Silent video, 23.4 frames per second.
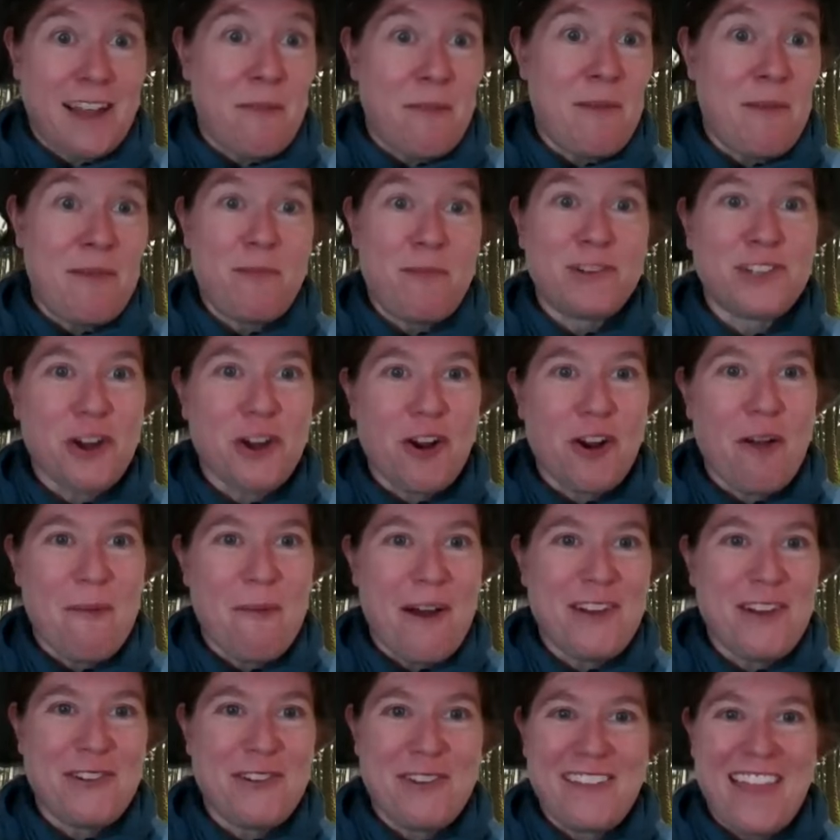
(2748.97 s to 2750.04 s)
I mean, we joke
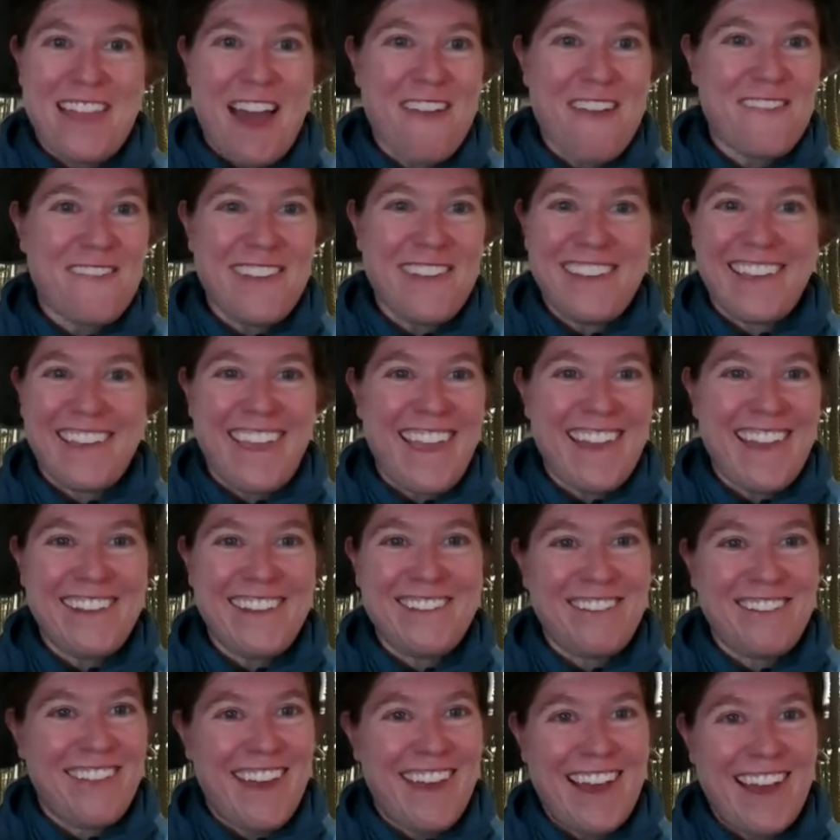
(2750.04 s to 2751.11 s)
about doing that, but you can't
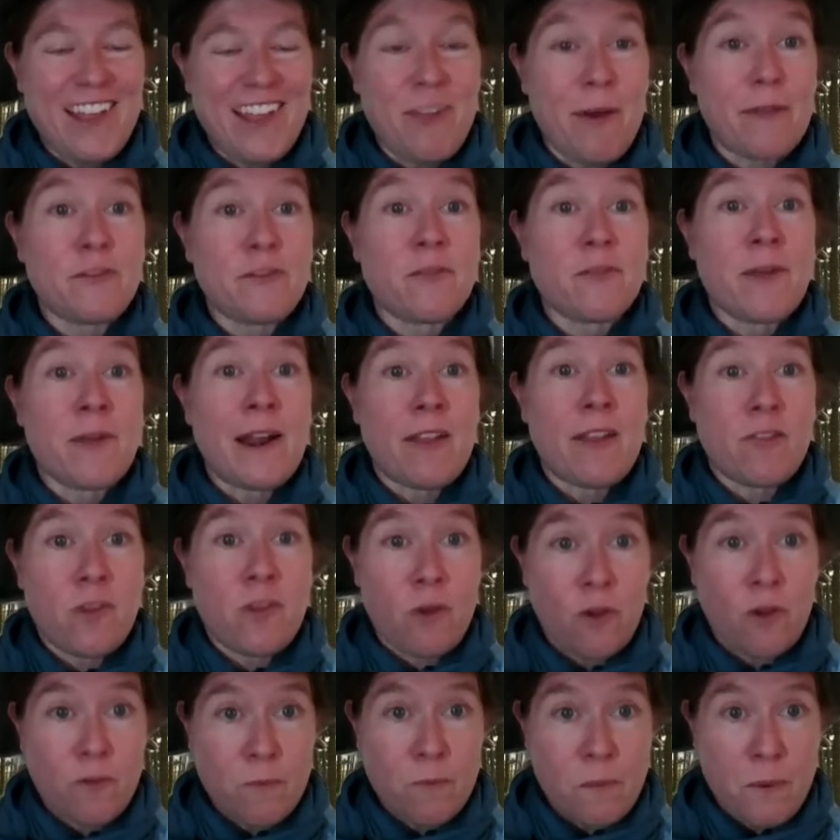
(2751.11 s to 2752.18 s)
do that. You have to write a
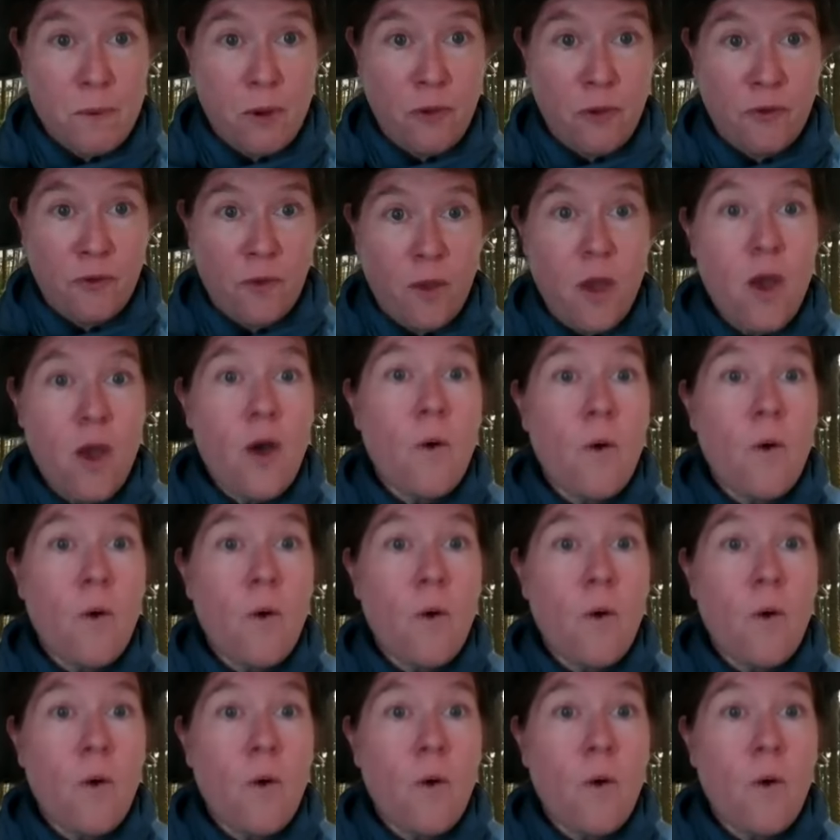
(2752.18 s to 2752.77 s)
serious proposal.